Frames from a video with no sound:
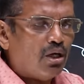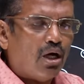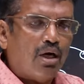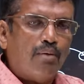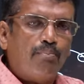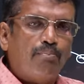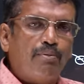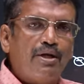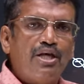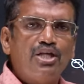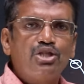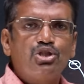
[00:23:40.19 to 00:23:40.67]
are
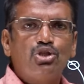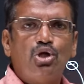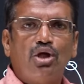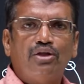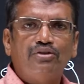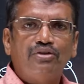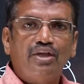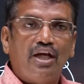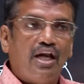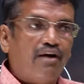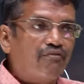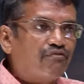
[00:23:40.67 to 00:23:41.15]
placed
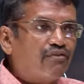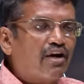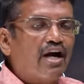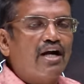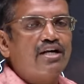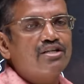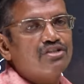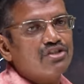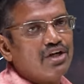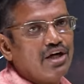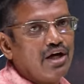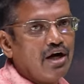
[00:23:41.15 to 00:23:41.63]
on the left
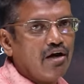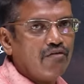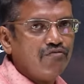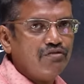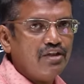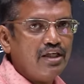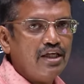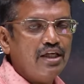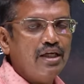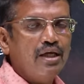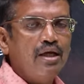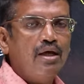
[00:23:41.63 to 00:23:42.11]
hand side of
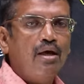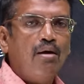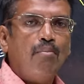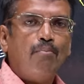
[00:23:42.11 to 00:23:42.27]
the